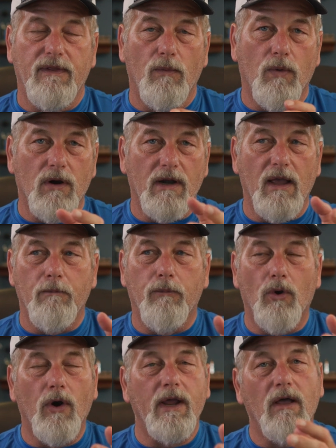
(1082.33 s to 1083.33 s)
And then we're going to
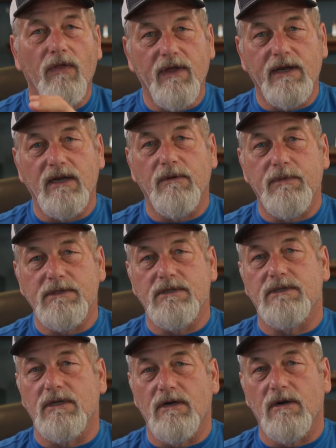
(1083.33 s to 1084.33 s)
bring all that into
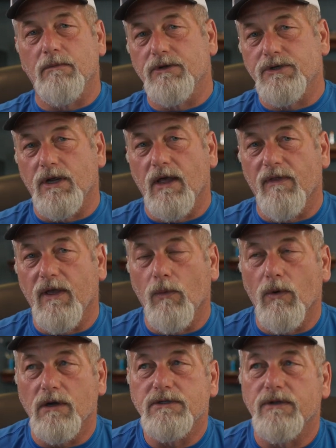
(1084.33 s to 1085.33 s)
Business Center and we'll show you how
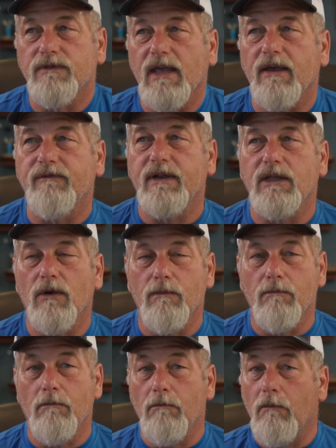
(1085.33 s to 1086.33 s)
that works. So that video
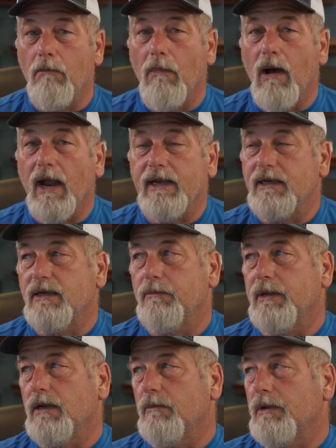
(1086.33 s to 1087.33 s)
might end
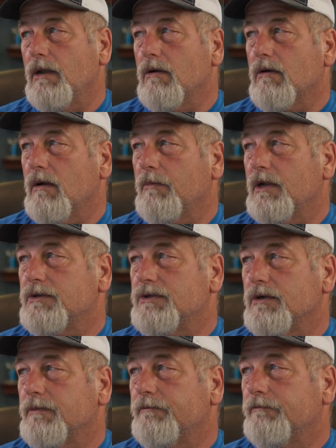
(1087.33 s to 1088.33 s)
up being a little bit longer. I'm not
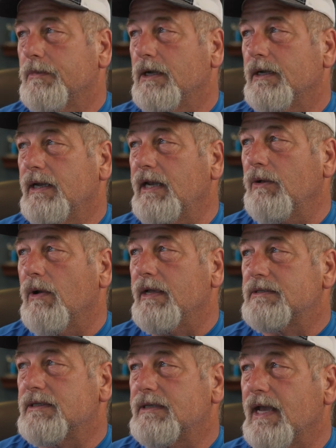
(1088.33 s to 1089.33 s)
sure. But
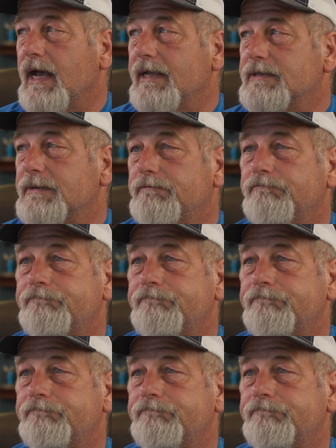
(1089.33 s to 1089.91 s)
anyways, guys.